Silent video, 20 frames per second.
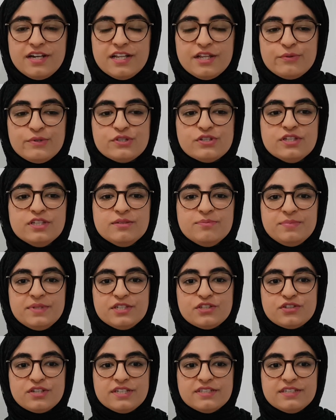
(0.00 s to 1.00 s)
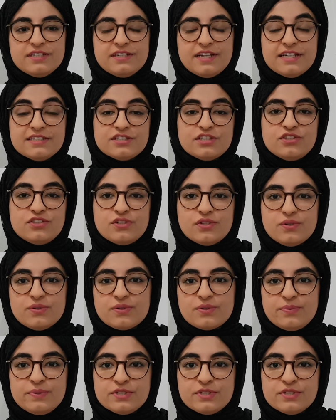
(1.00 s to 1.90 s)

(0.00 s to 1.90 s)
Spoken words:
We shouldn't be treated as a joke.